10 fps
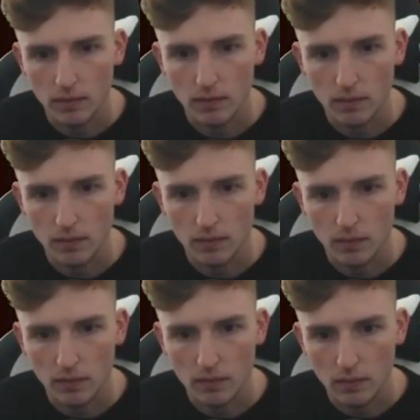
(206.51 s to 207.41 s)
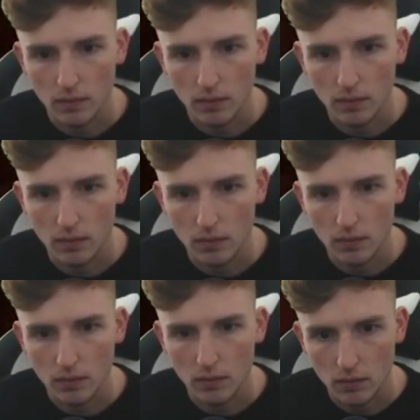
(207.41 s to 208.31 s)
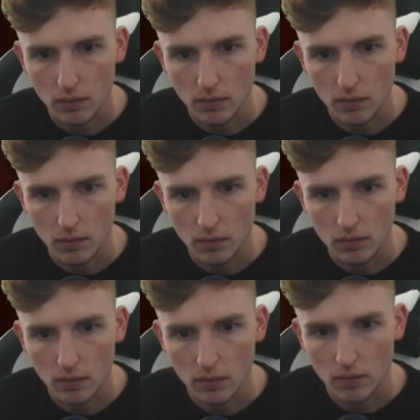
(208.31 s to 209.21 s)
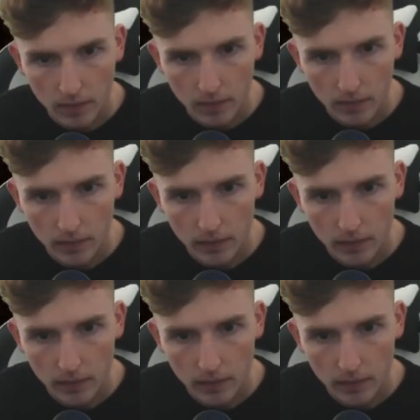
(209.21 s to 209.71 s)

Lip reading: (no one is talking)